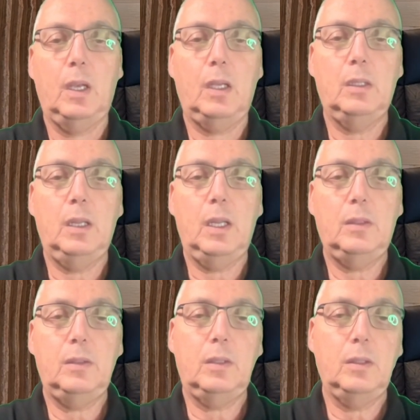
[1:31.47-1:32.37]
and
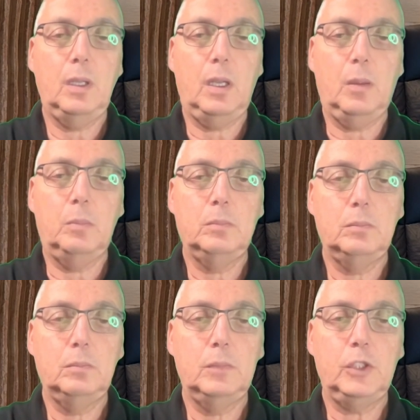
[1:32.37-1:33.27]
let the
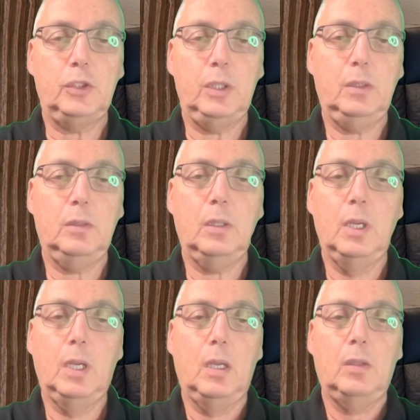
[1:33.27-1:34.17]
machine
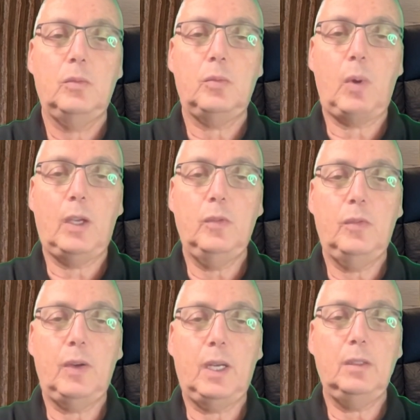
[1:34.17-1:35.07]
try to
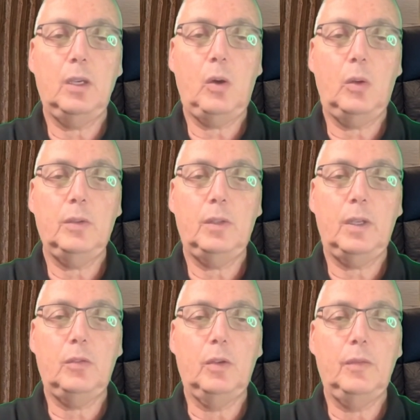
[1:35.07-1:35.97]
find the
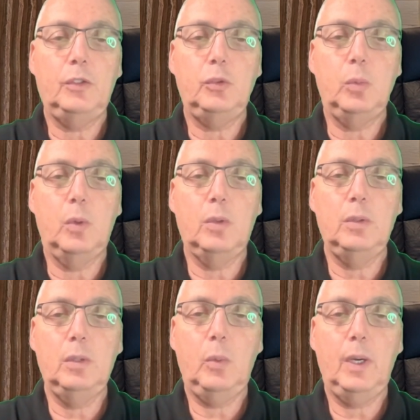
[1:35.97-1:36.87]
context of each
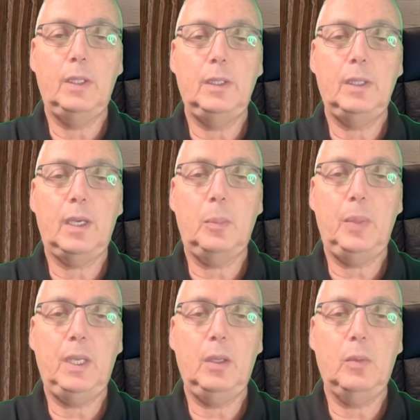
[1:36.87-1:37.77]
word, when it can
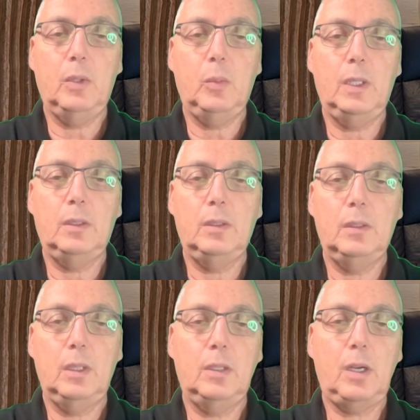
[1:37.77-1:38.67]
appear and when
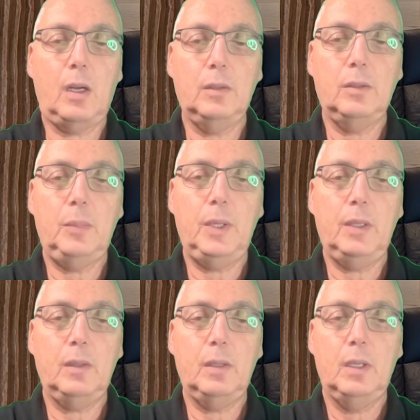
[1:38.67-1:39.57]
it can't
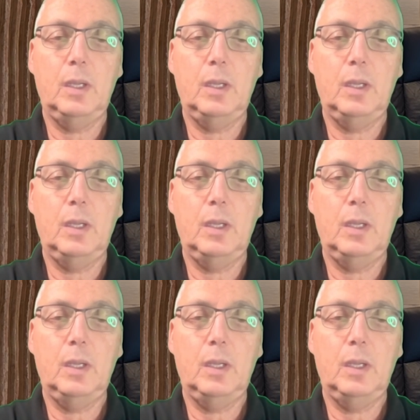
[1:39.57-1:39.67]
appear.